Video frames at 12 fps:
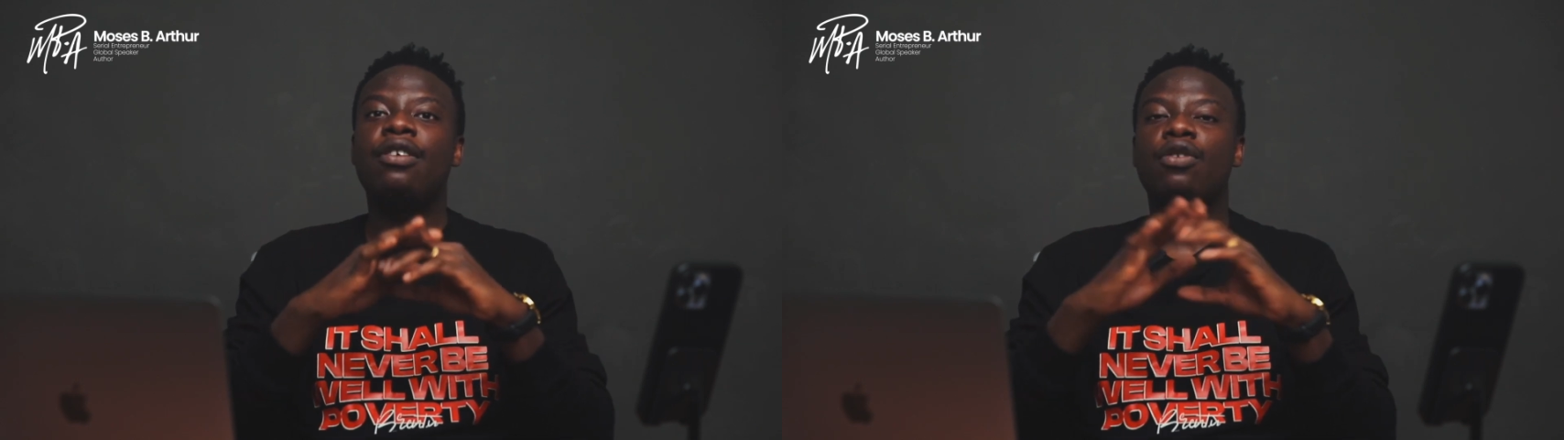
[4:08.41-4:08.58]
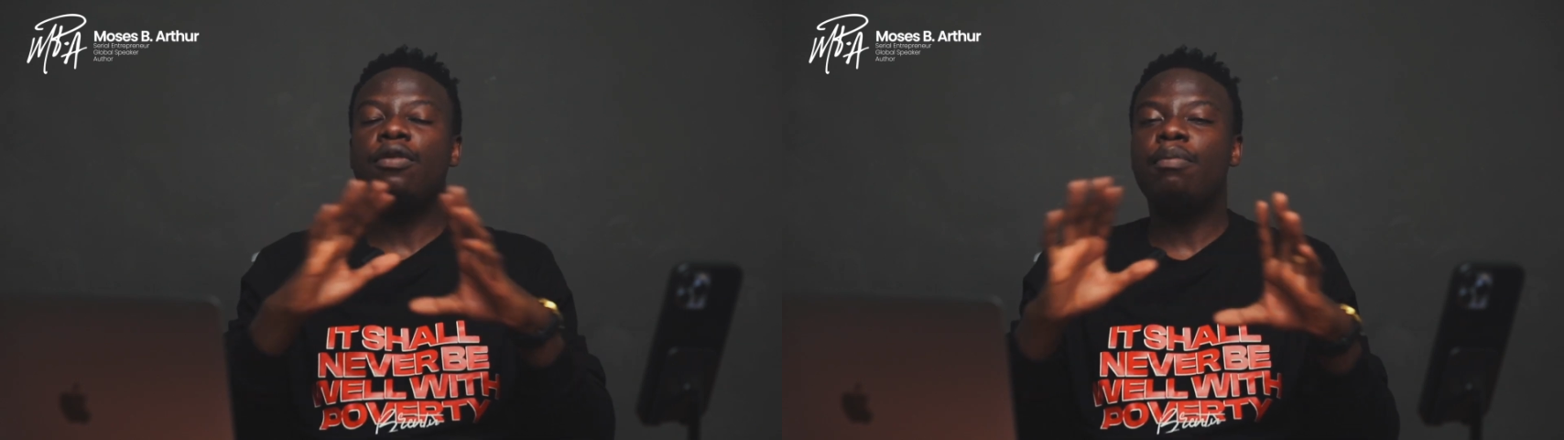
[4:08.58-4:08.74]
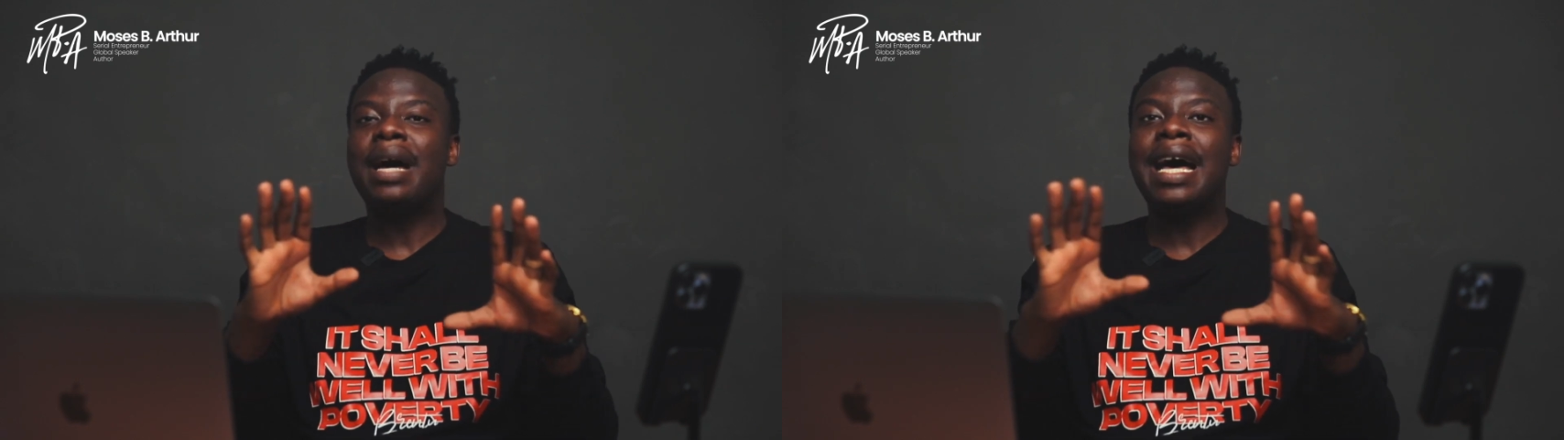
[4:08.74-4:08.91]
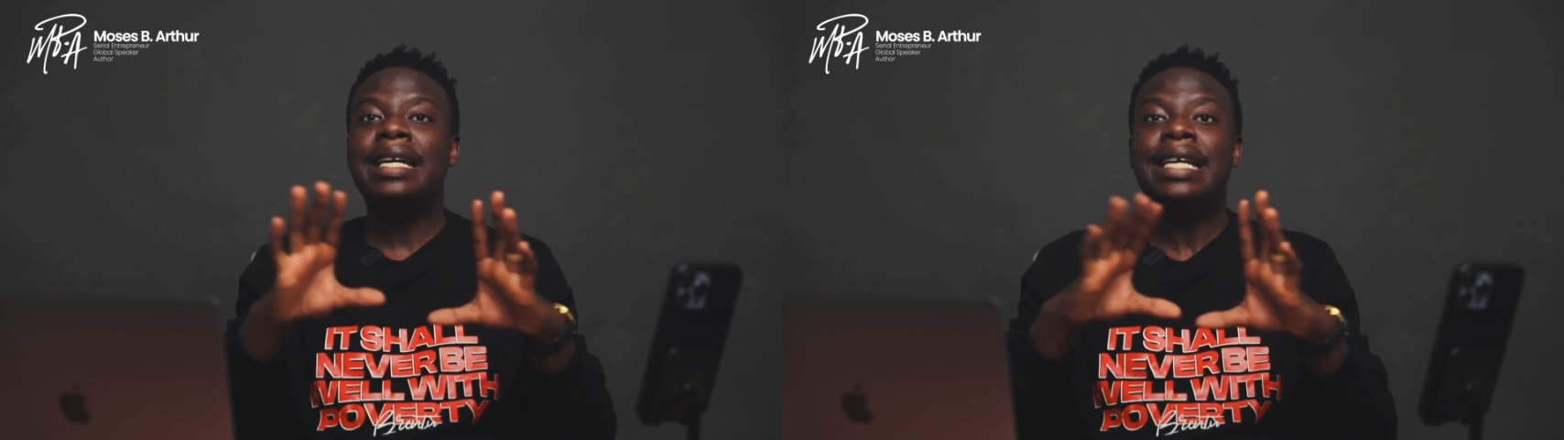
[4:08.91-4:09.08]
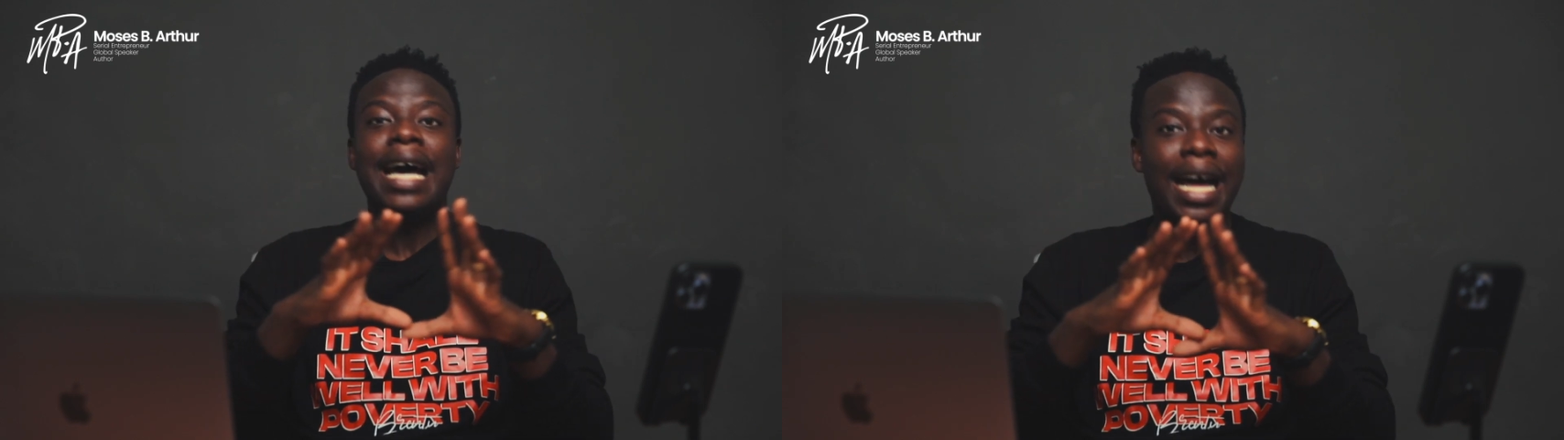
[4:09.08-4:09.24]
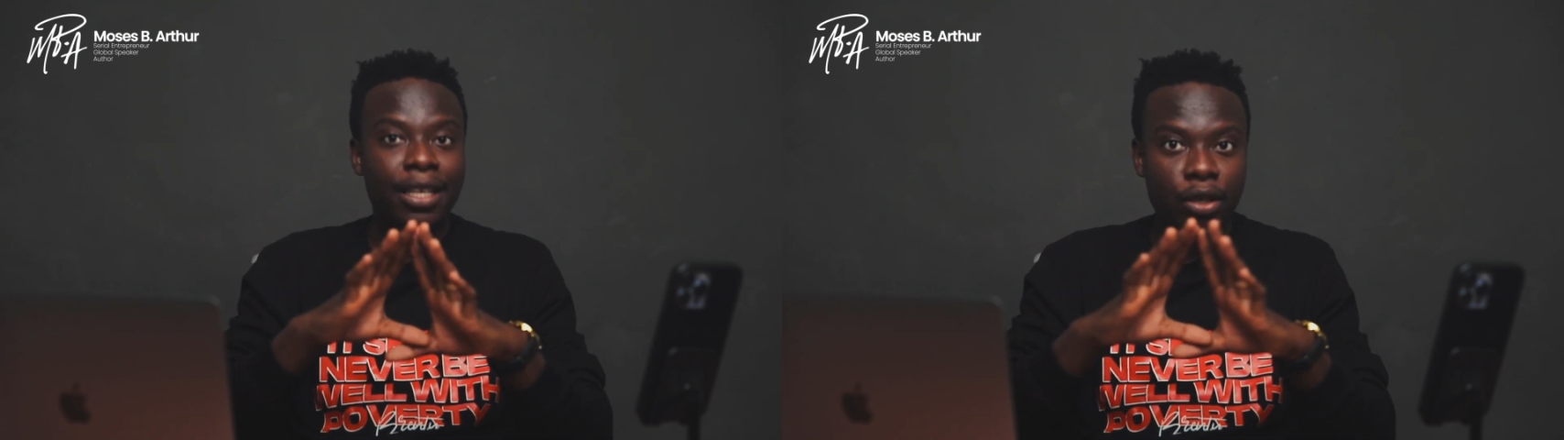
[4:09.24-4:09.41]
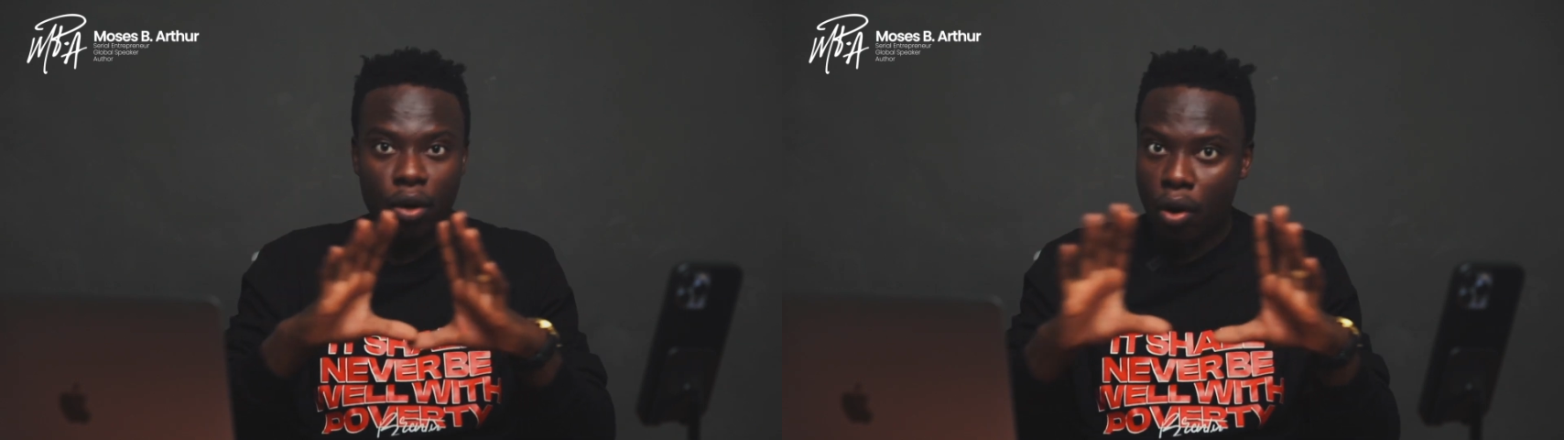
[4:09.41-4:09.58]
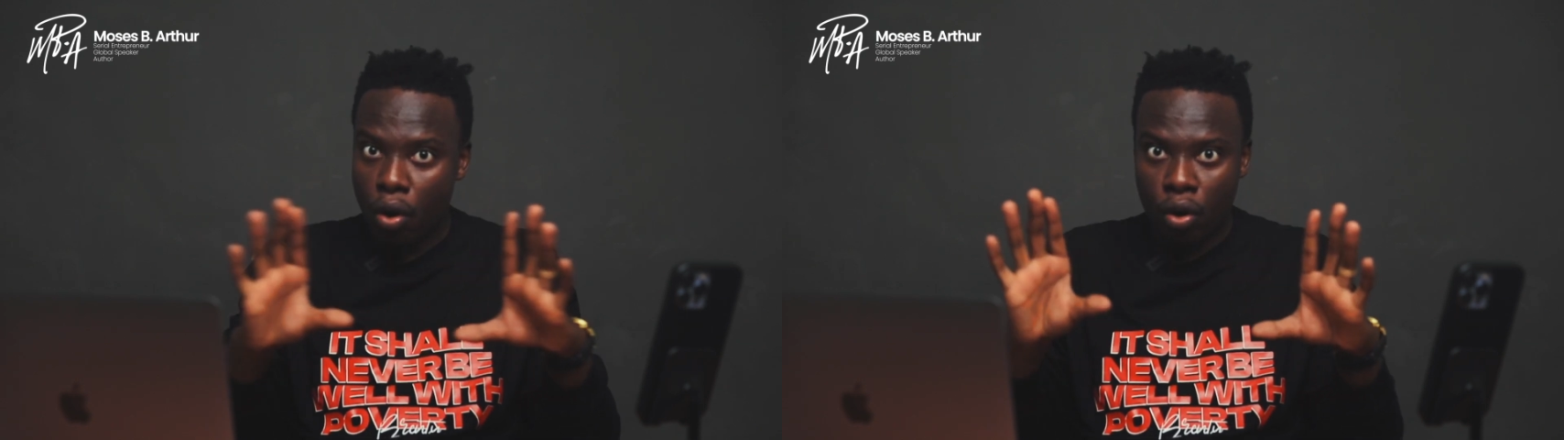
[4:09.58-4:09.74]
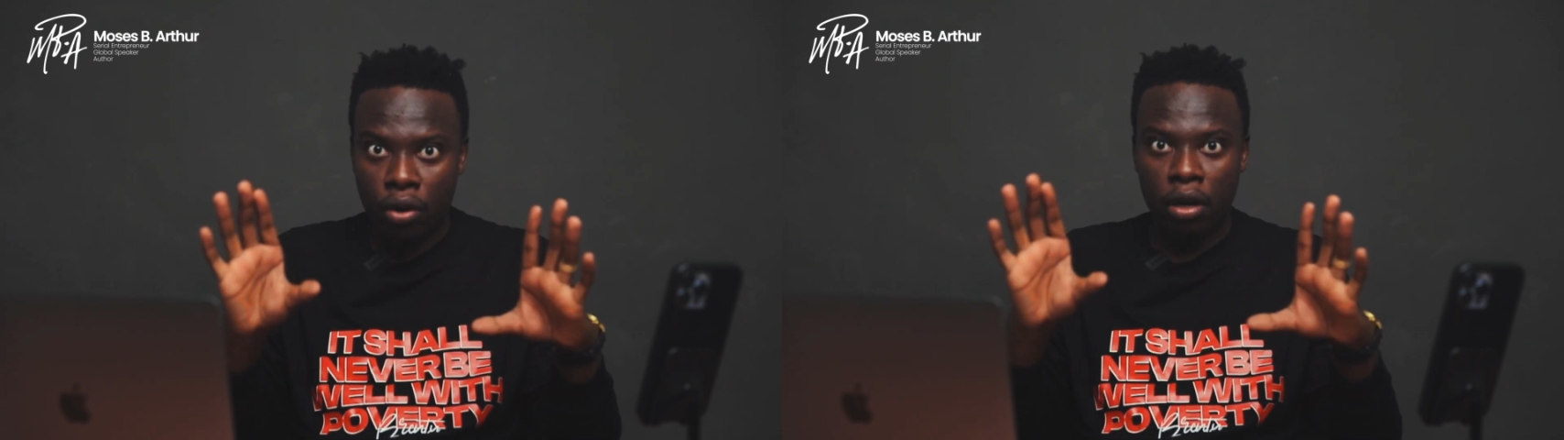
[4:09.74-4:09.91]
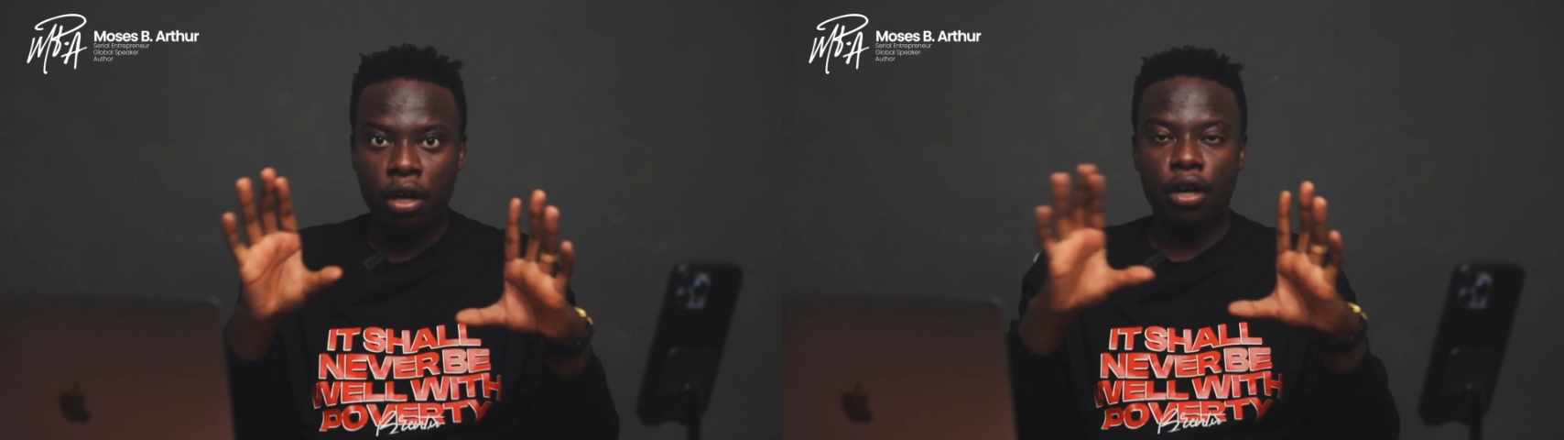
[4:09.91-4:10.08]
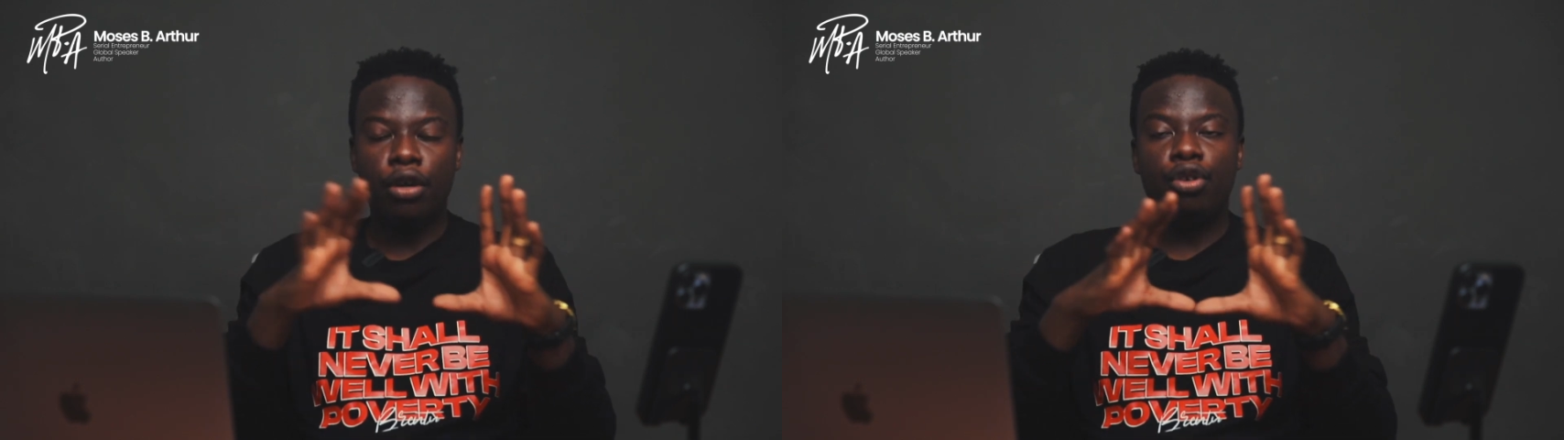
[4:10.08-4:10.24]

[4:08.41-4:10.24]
not bad at all.